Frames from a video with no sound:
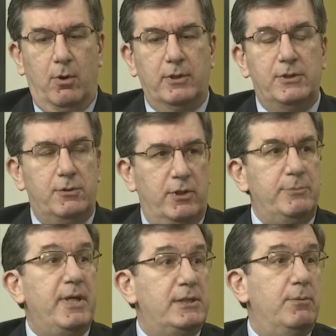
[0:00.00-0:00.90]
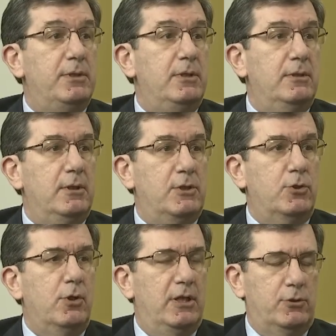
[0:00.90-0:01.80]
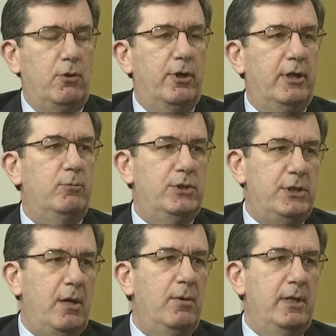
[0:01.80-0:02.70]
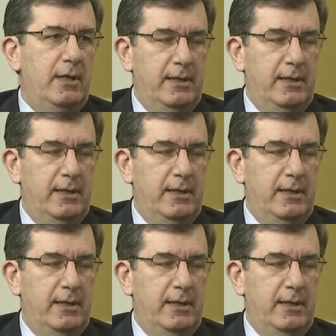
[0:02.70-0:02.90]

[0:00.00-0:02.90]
or concerns based on what the electric, electrocardiogram would show,